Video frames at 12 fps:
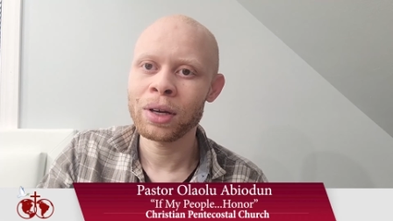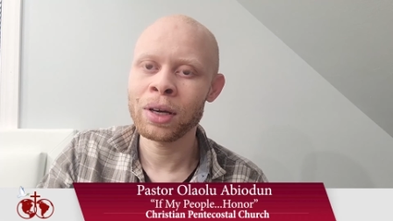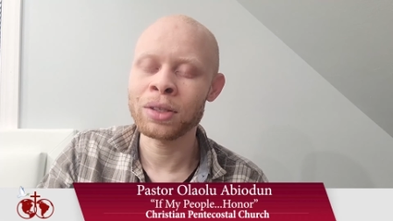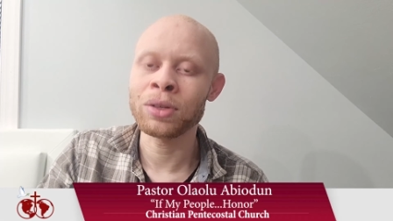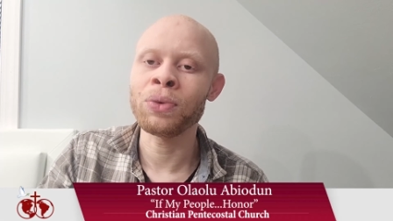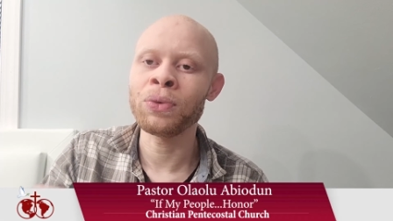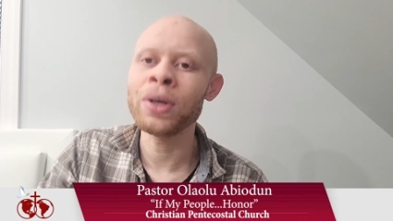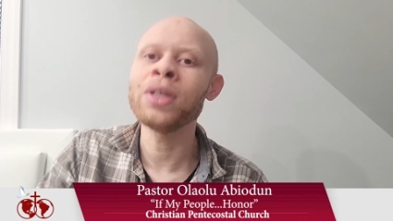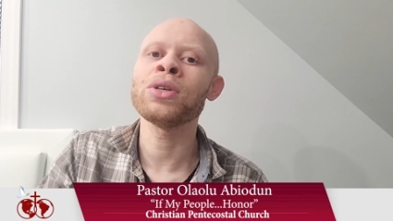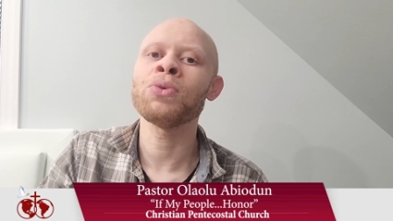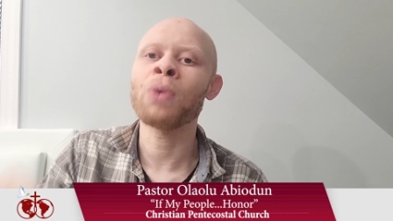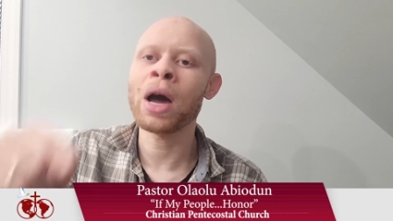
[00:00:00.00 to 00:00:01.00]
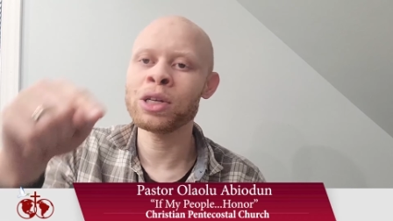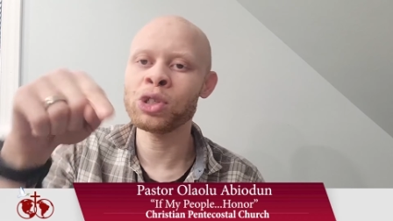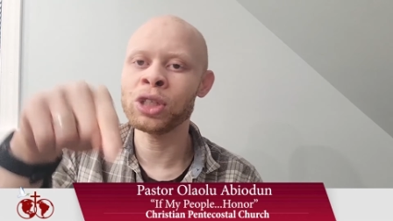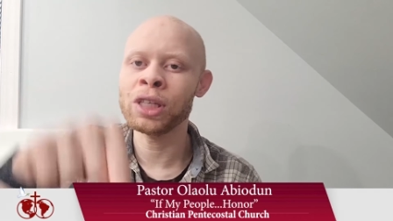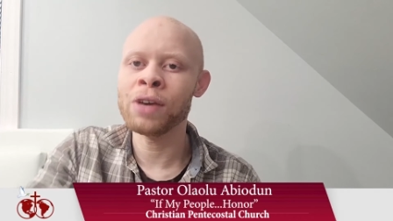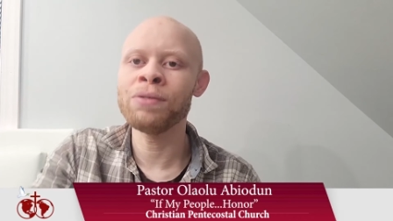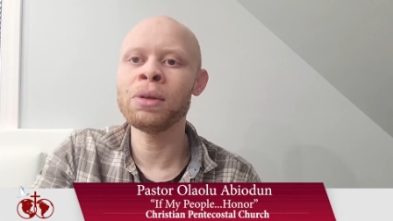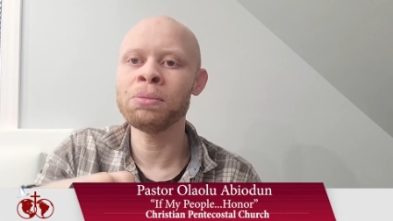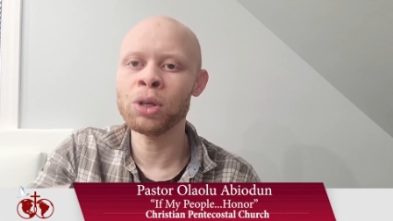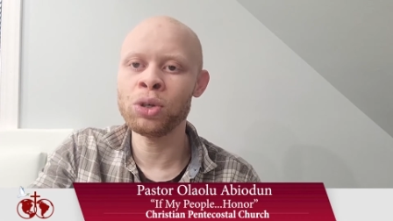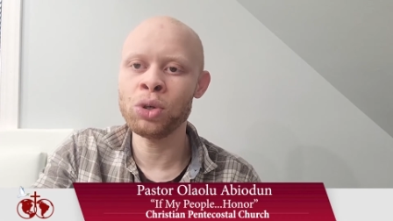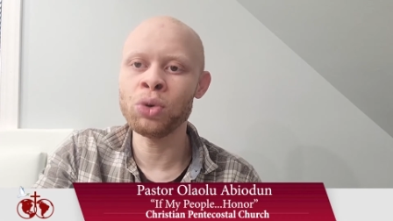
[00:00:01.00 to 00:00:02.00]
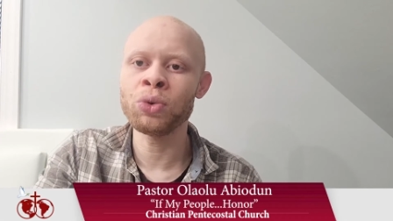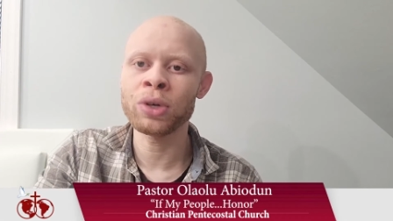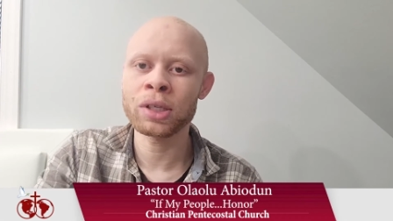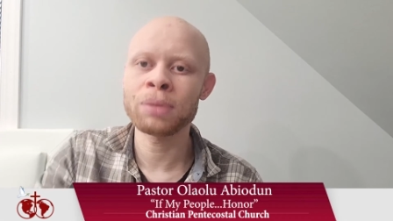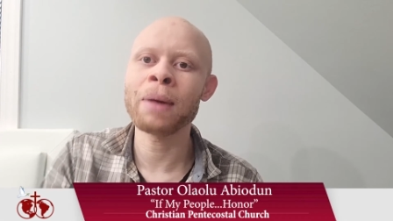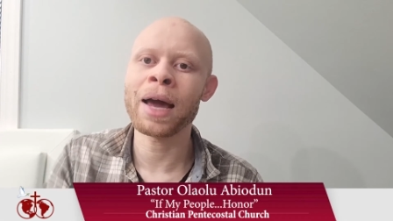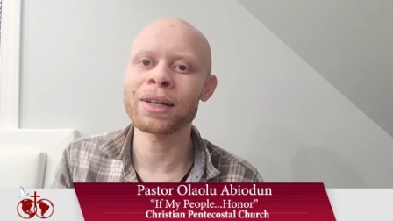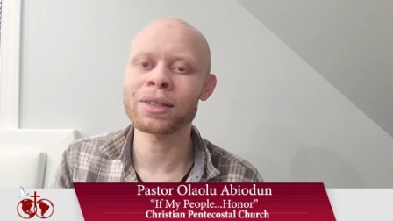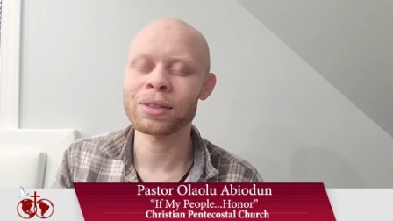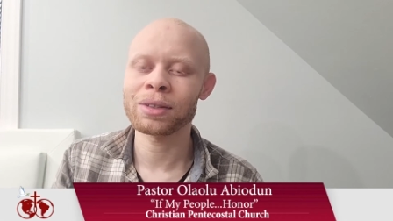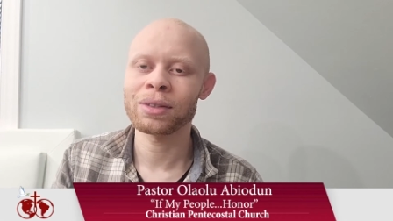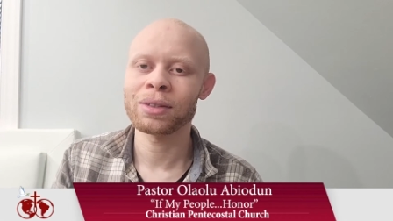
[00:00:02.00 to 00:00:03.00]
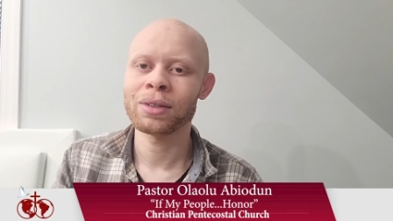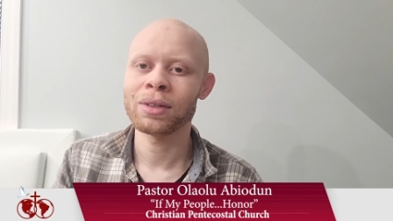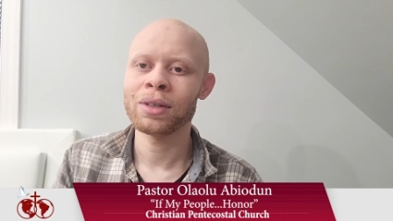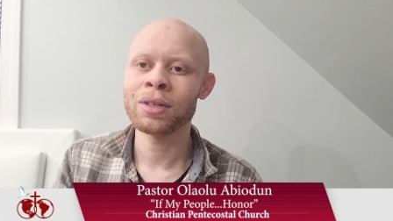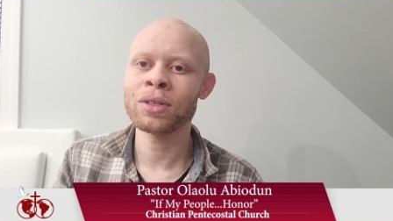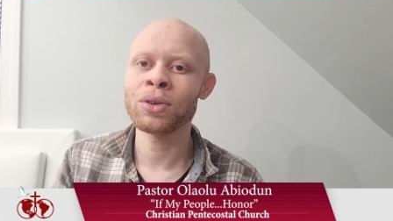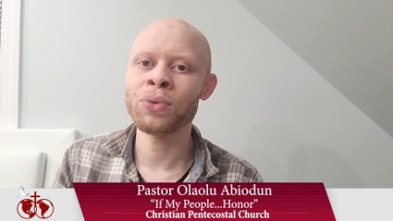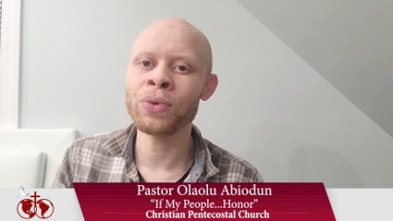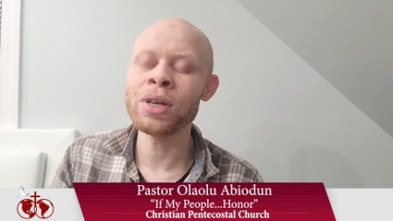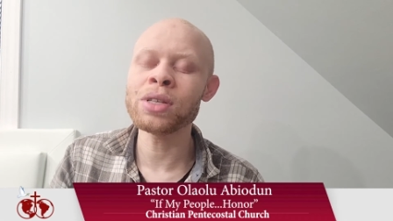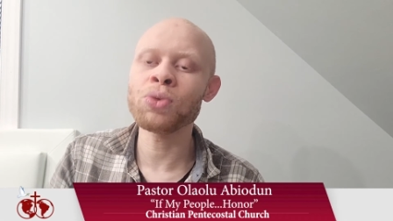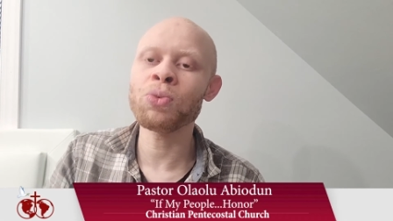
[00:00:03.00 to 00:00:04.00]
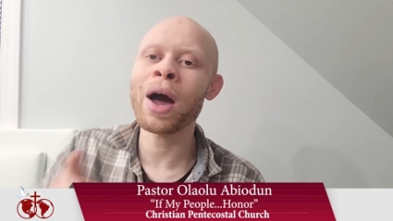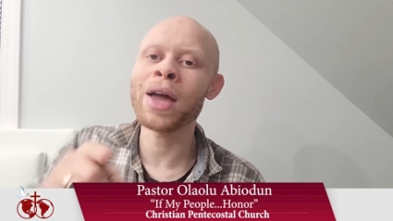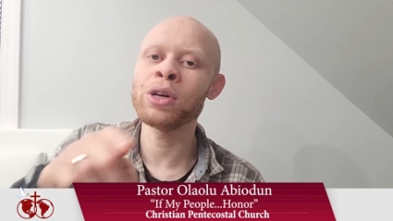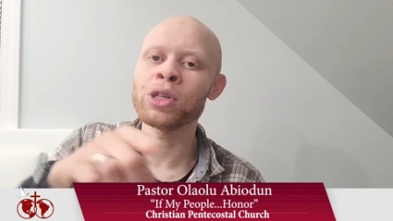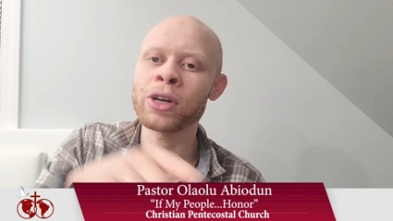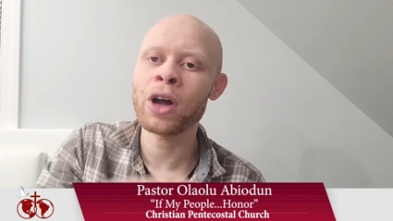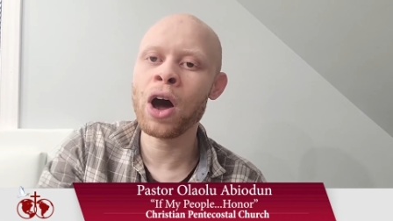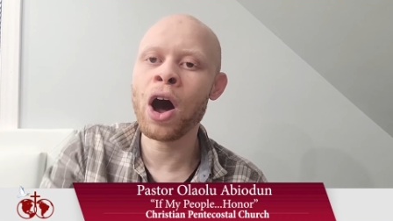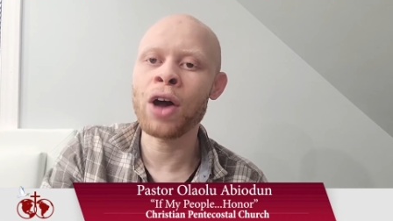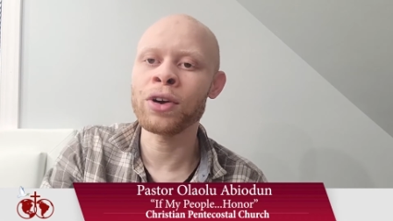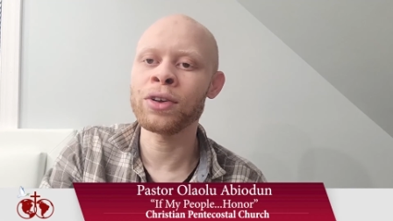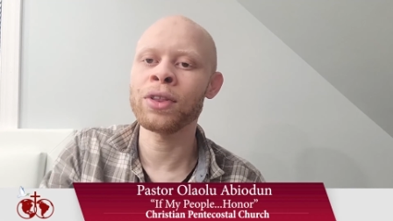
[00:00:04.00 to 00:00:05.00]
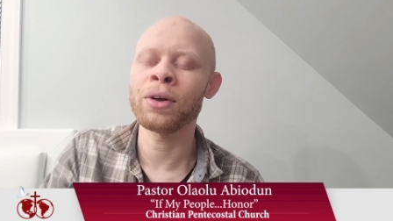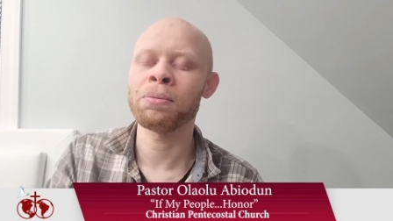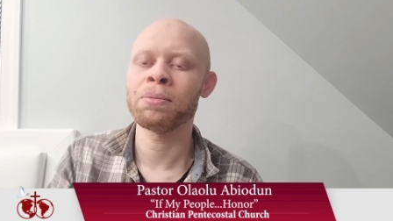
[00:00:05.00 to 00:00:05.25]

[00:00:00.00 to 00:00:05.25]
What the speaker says: is the reason why you should give them the due respect, is the reason why you should honor them.